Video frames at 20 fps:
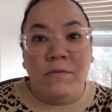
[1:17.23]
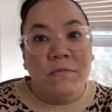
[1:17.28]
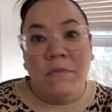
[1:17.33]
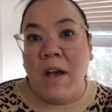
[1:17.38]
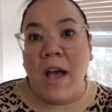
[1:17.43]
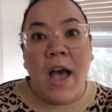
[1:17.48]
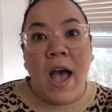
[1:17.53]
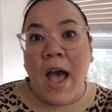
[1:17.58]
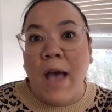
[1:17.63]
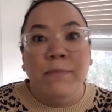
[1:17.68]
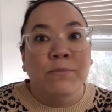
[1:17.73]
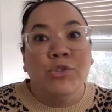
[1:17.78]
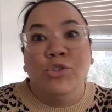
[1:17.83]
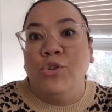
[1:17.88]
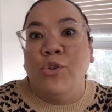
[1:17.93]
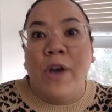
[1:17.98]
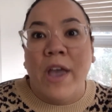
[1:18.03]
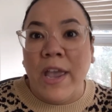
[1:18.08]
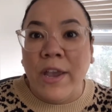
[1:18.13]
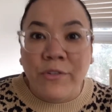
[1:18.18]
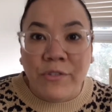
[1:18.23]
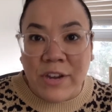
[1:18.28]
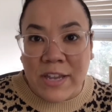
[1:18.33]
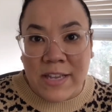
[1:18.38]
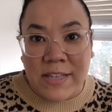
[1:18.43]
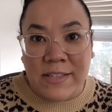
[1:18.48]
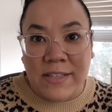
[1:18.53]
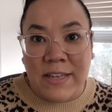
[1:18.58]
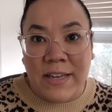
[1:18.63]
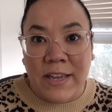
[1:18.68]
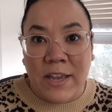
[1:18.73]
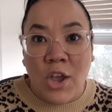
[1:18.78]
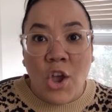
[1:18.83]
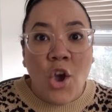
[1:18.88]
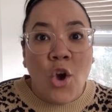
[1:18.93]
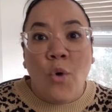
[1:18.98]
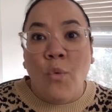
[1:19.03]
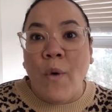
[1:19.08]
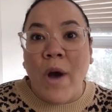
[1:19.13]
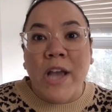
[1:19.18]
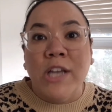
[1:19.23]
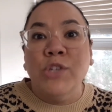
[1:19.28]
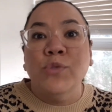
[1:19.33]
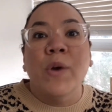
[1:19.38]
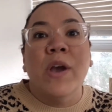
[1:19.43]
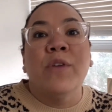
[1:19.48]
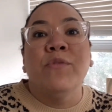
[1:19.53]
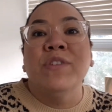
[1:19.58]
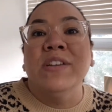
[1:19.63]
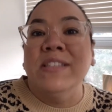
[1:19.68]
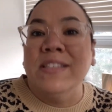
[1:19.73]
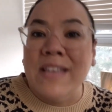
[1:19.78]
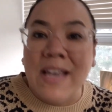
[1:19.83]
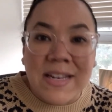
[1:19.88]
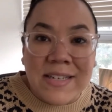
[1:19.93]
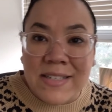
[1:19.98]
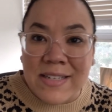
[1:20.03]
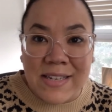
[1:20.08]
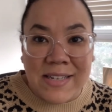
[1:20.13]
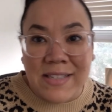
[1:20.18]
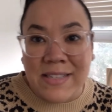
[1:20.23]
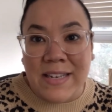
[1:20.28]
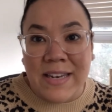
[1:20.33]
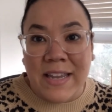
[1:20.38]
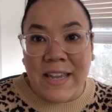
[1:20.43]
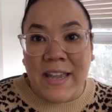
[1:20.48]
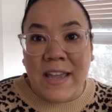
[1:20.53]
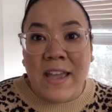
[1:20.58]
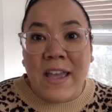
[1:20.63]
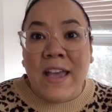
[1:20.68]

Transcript: I'm so angry easily. Why do I resent easily?